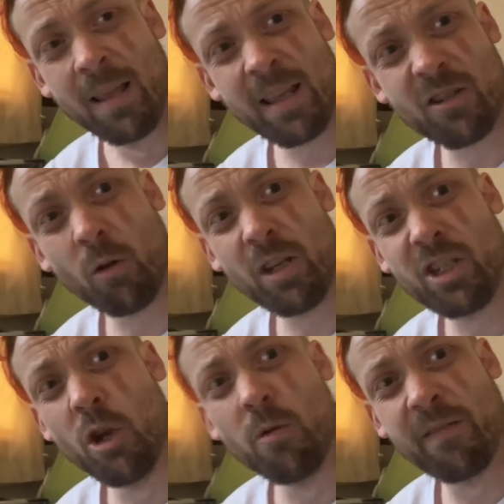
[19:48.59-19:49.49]
That's not the
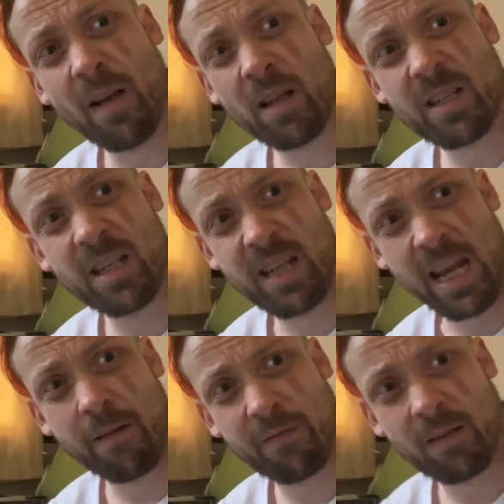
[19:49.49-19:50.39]
universe's
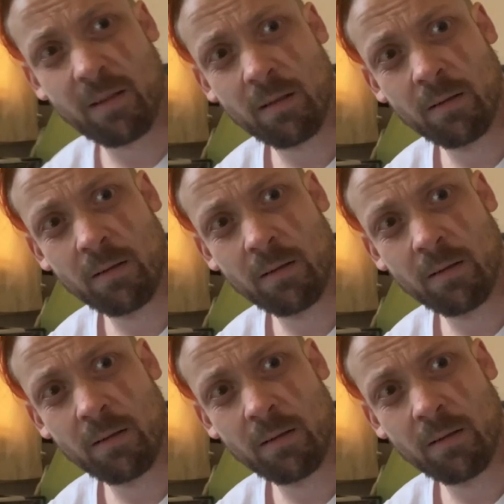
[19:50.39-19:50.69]
gift.